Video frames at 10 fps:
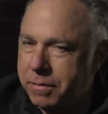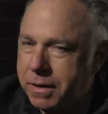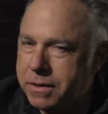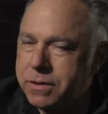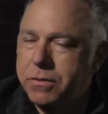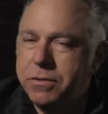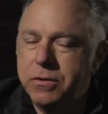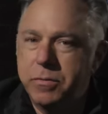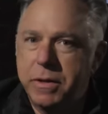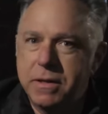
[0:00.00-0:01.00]
because
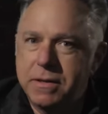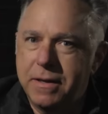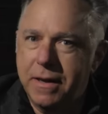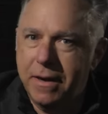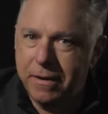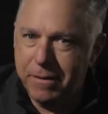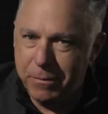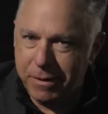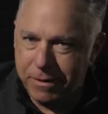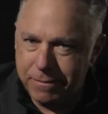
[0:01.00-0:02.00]
YouTube is the
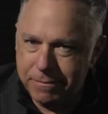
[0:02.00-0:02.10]
enemy.